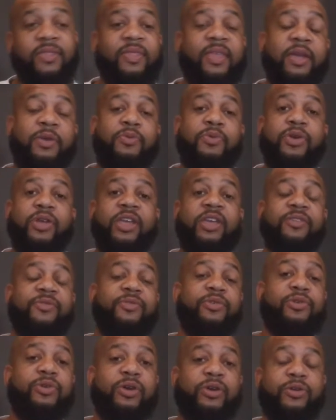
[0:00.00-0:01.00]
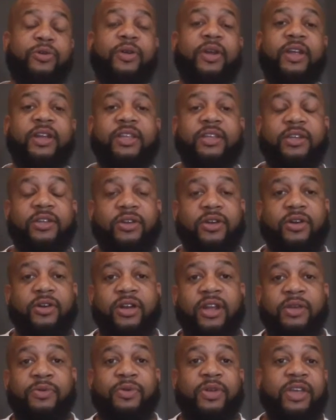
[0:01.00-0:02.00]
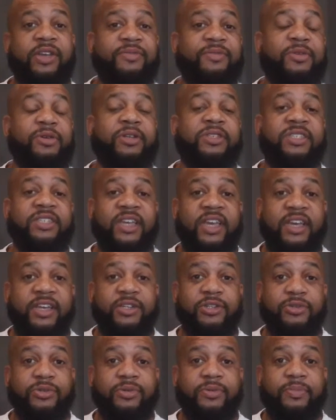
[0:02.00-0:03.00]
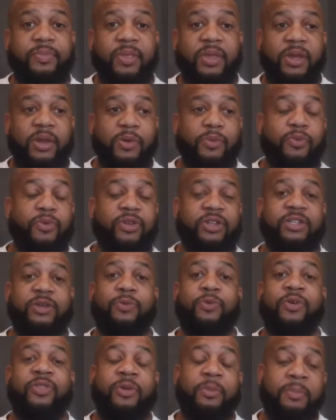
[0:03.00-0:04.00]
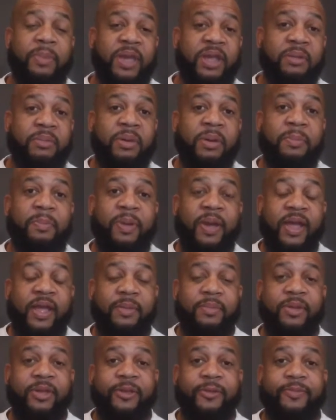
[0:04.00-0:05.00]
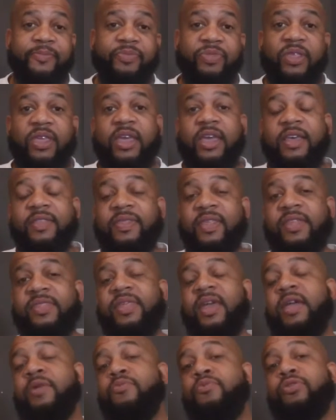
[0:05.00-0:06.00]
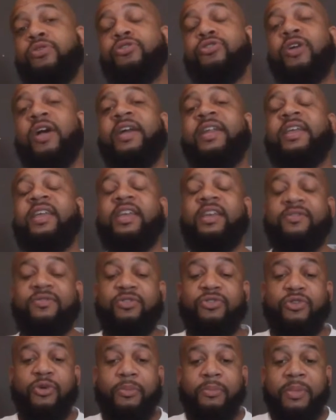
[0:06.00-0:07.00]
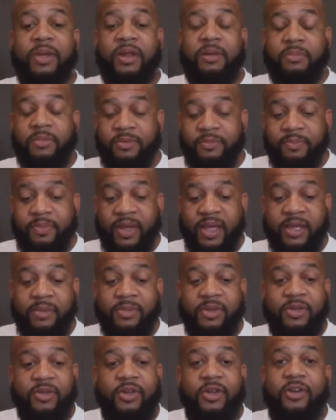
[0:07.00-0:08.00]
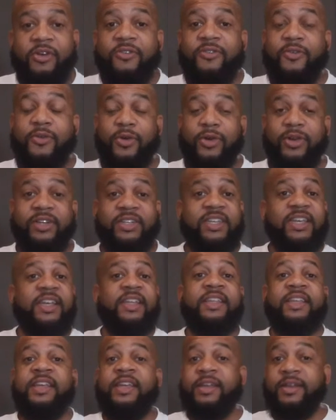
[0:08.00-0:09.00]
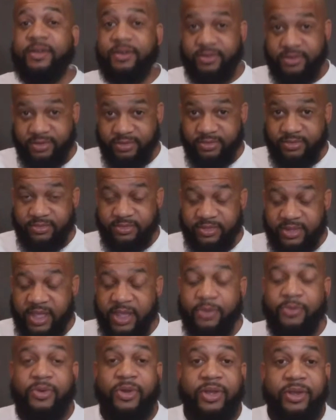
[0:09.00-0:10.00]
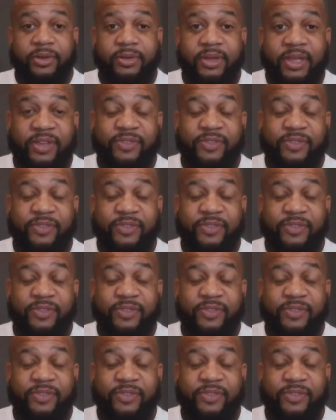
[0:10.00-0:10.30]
They will give you a credit card, they will give you a schedule, which with the minimum payment that they will try to give you the minimum payment for 10 years. They will.